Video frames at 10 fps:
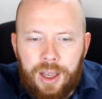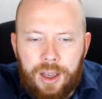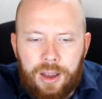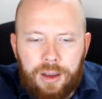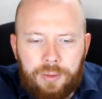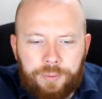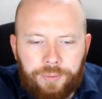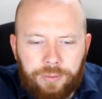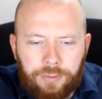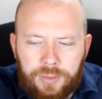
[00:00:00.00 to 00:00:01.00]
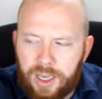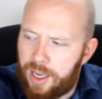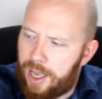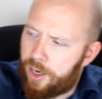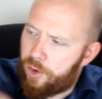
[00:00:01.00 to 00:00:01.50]

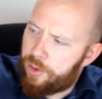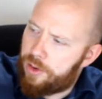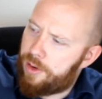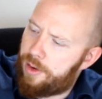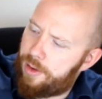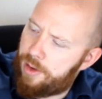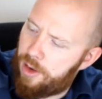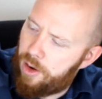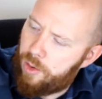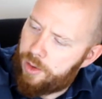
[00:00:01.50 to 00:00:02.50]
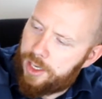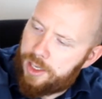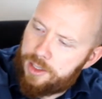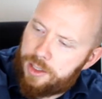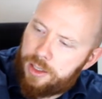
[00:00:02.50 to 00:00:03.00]
I don't know,
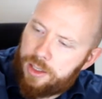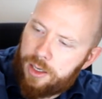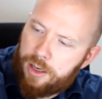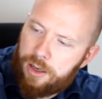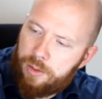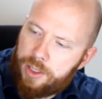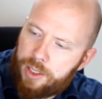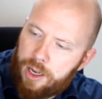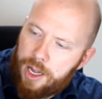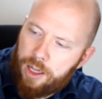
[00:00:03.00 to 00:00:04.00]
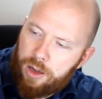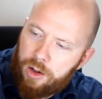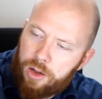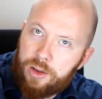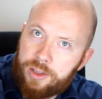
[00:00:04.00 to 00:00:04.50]
it is what's the
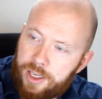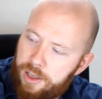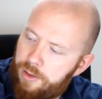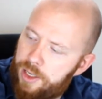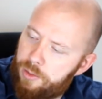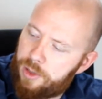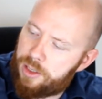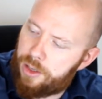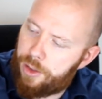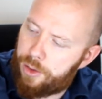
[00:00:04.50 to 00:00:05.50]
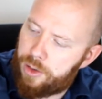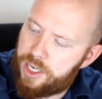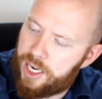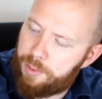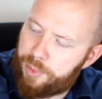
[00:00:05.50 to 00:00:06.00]
alcohol content? No, this one is
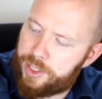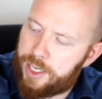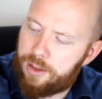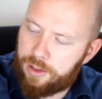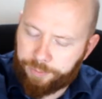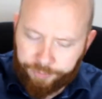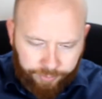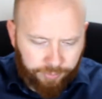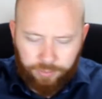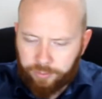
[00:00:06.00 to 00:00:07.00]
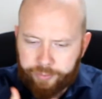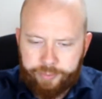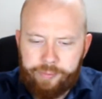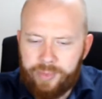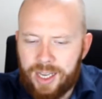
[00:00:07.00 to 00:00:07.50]
13%.
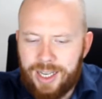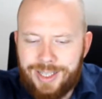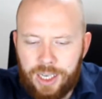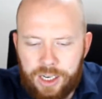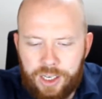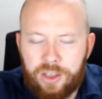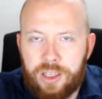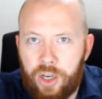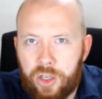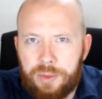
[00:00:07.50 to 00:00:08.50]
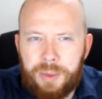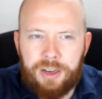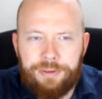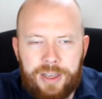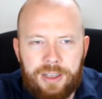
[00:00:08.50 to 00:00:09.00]
It's not a lot, but
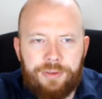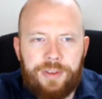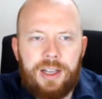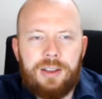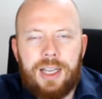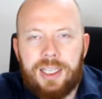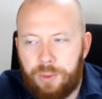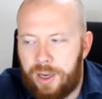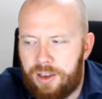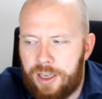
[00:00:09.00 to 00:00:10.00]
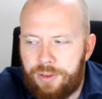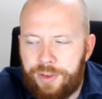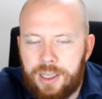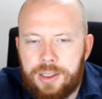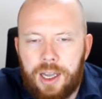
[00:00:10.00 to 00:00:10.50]
it feels, that's why it
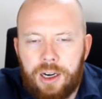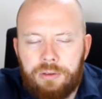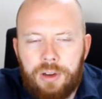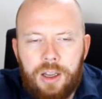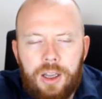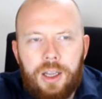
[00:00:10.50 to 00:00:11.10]
feels kind of